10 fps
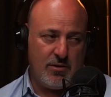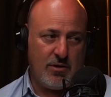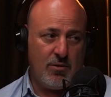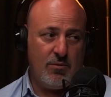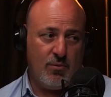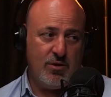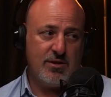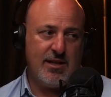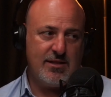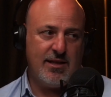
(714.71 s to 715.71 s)
hold,
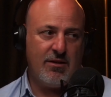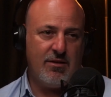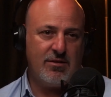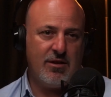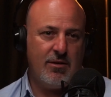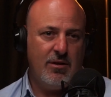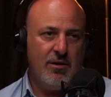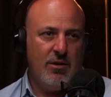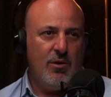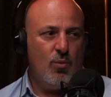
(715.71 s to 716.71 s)
worst case scenario. So
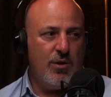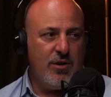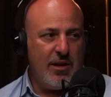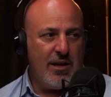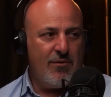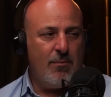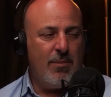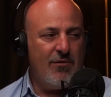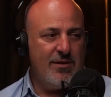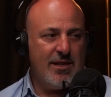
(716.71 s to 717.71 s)
whether you have a
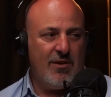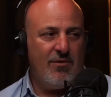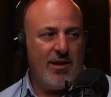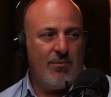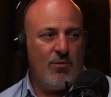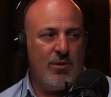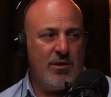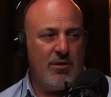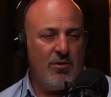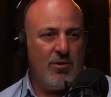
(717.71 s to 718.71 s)
buffer saved up or
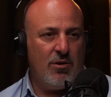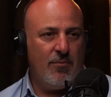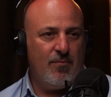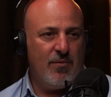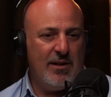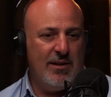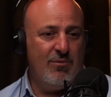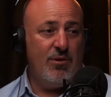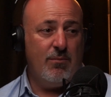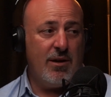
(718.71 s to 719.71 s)
whether you're
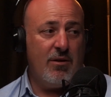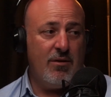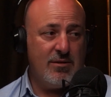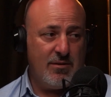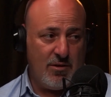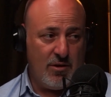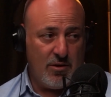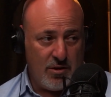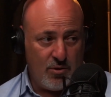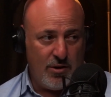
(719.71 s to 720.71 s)
living with your parents and got
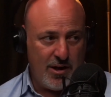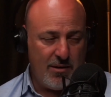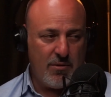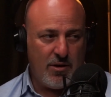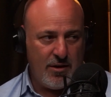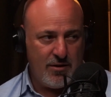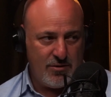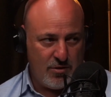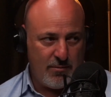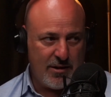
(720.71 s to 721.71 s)
a good income behind you
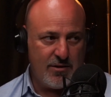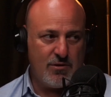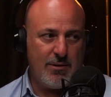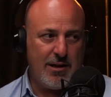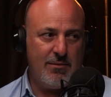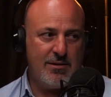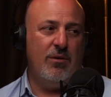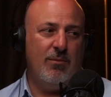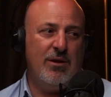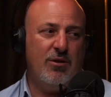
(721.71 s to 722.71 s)
still to make those repayments,
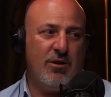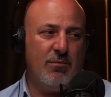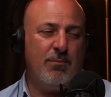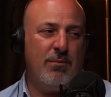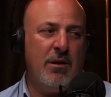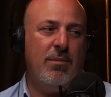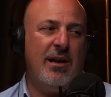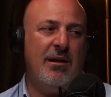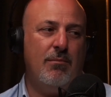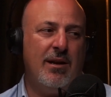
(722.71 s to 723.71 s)
make sure you've got a
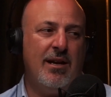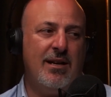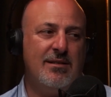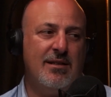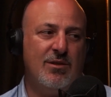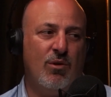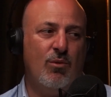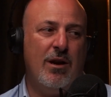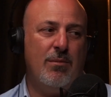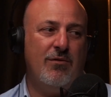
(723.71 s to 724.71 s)
plan in place as to what
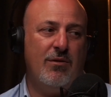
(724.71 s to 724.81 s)
will happen if the